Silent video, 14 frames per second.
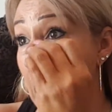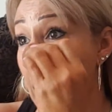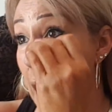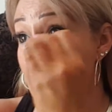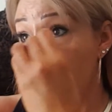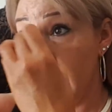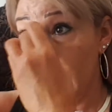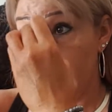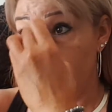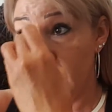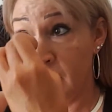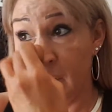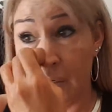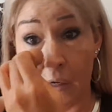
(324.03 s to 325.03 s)
then
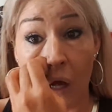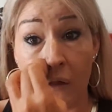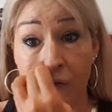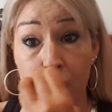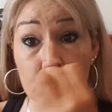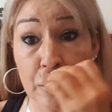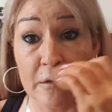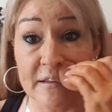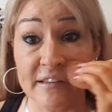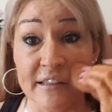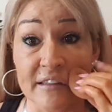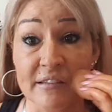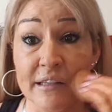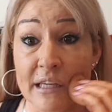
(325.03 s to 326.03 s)
did a concert on the
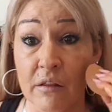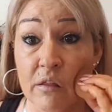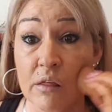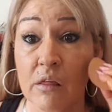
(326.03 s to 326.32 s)
16th.